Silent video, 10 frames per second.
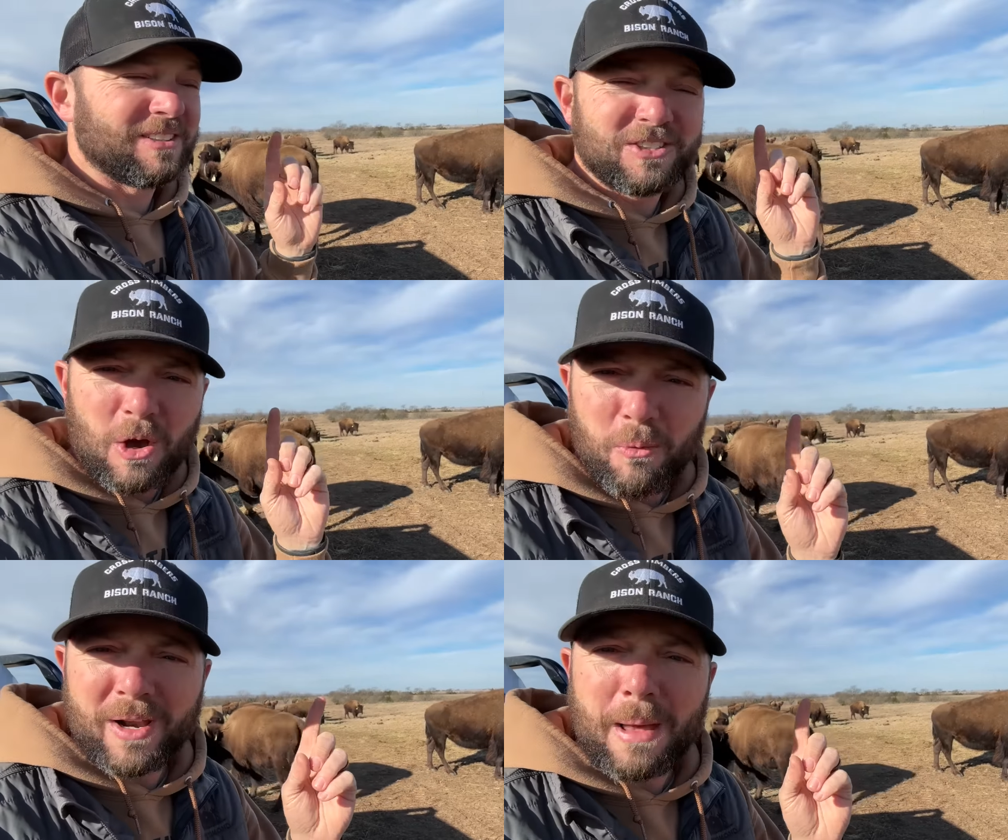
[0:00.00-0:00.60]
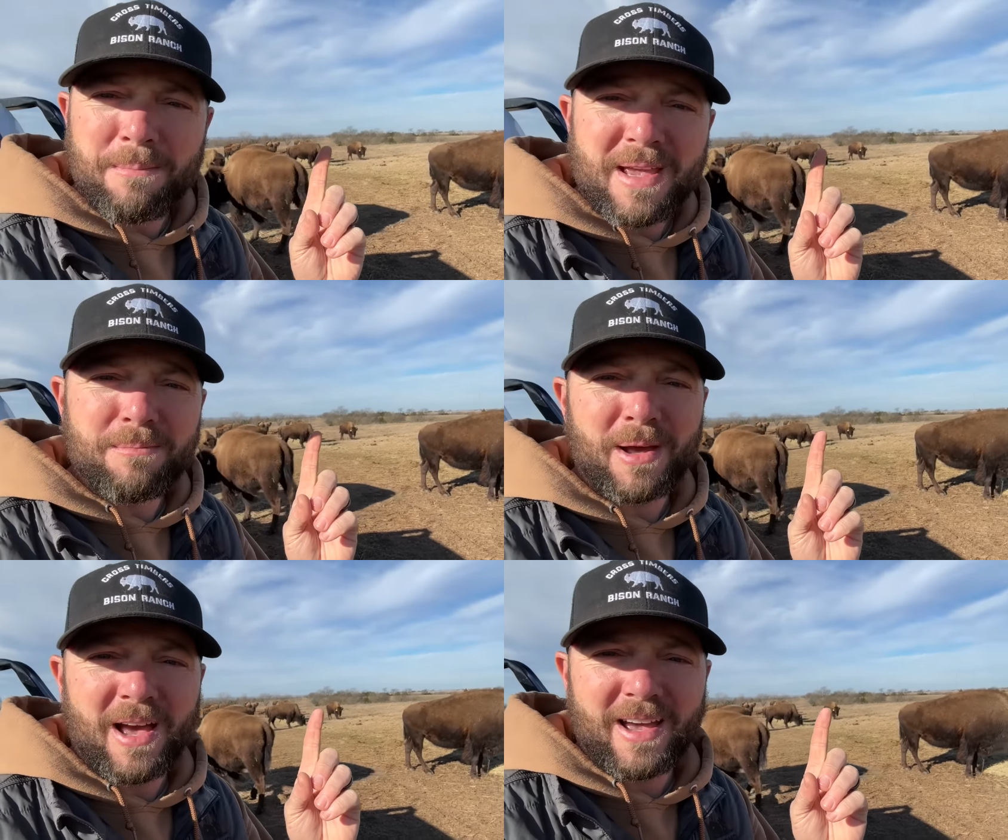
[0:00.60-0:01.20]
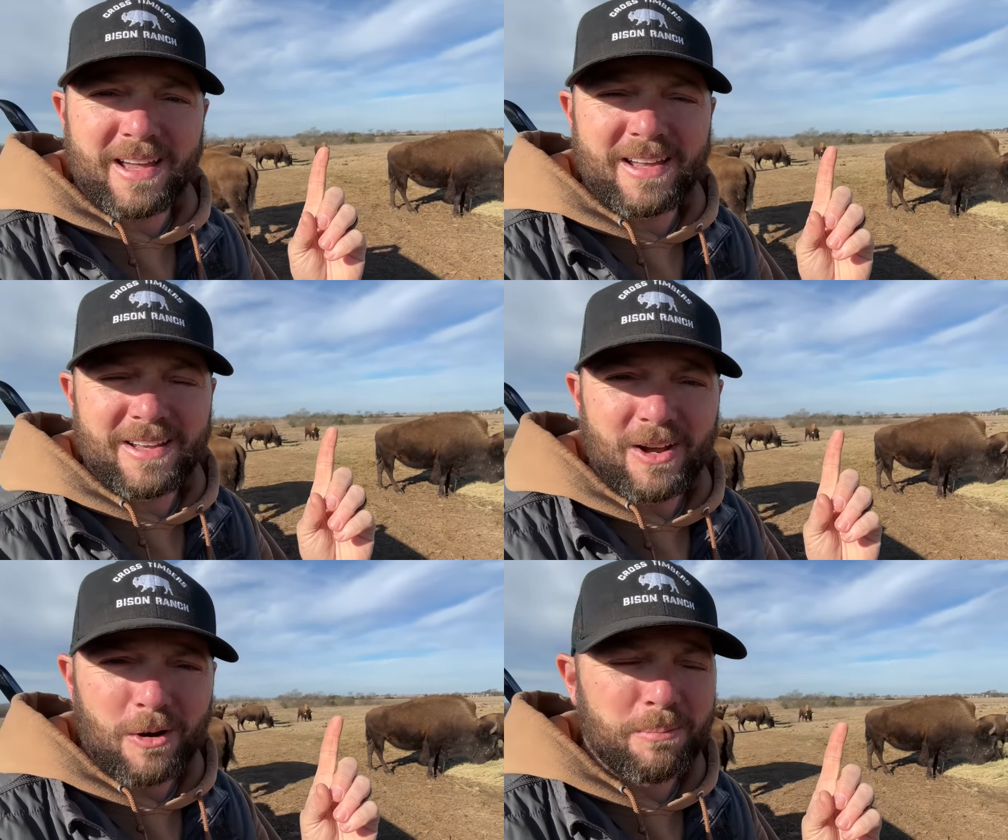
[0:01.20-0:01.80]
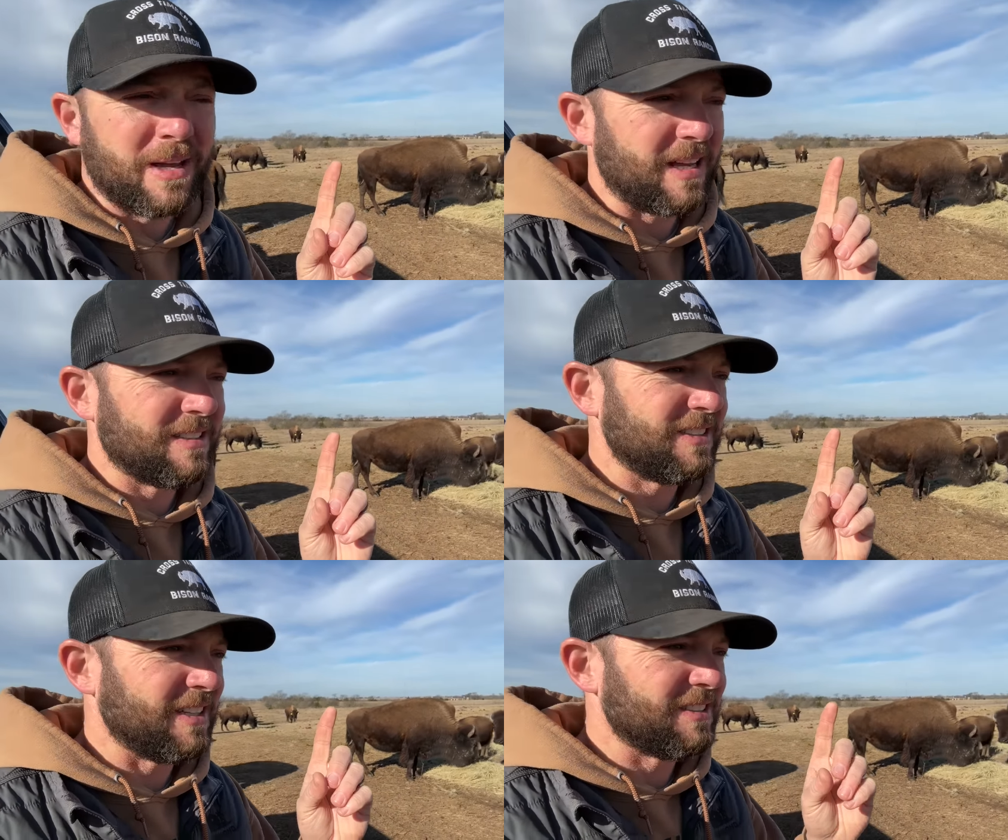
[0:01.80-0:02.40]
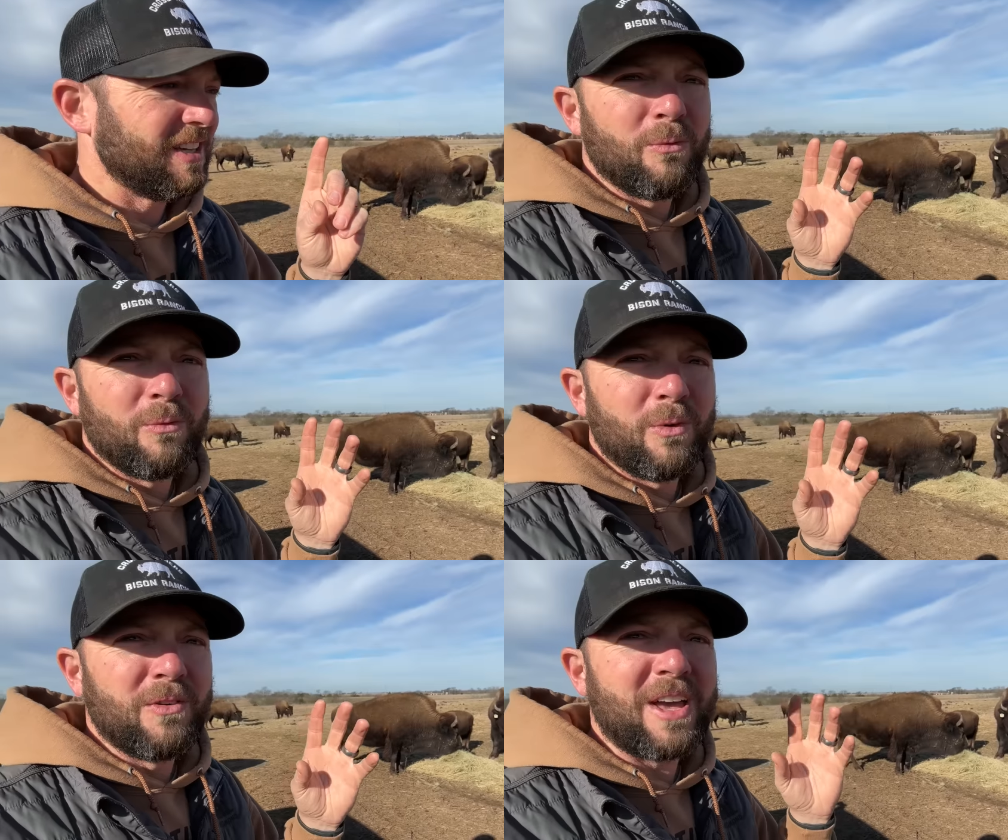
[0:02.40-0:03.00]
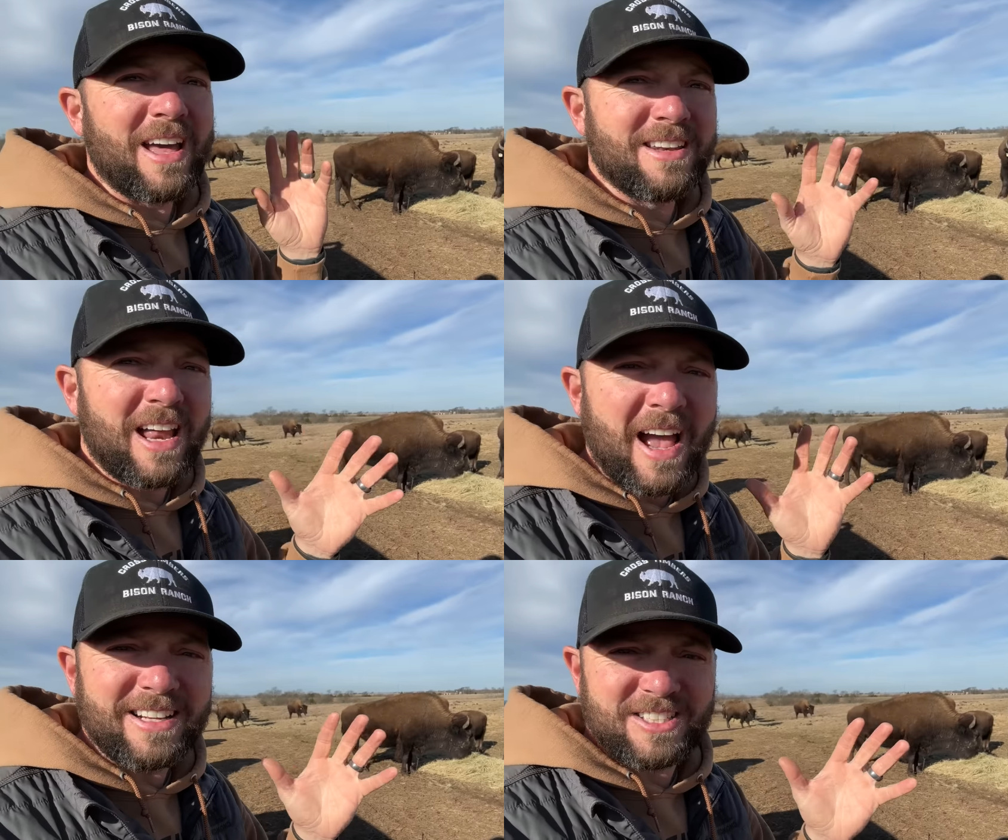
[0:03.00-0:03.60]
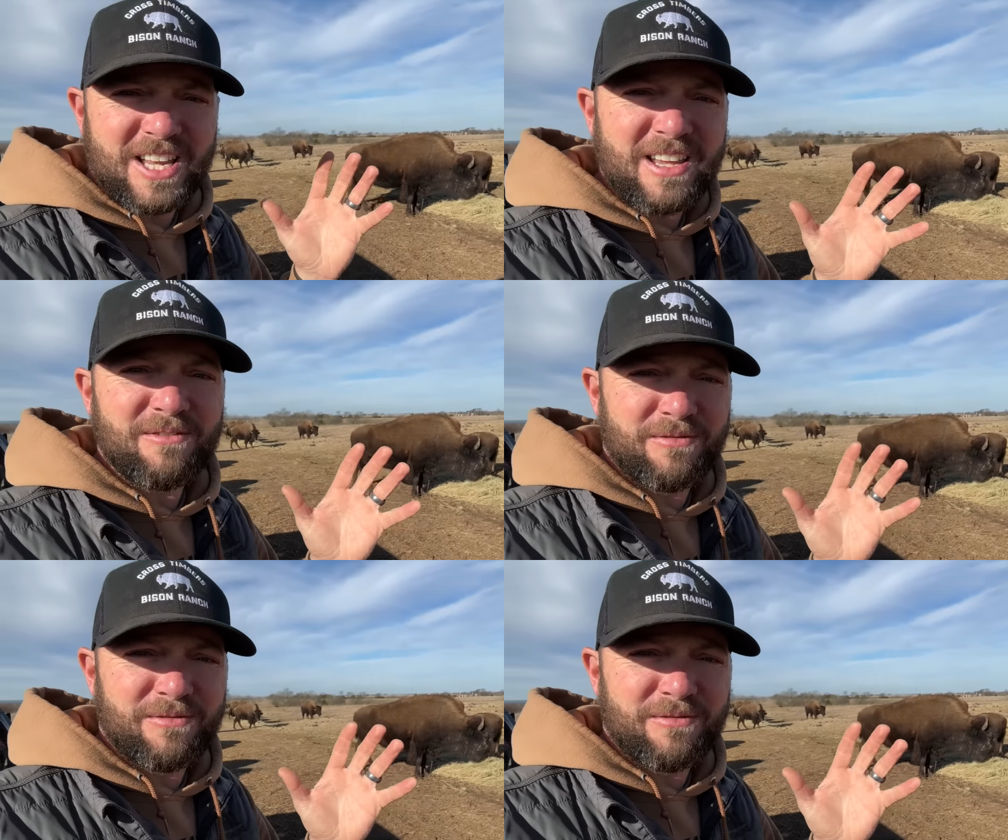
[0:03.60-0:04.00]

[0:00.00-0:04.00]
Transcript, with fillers: So what I mean by our biggest is we've got 19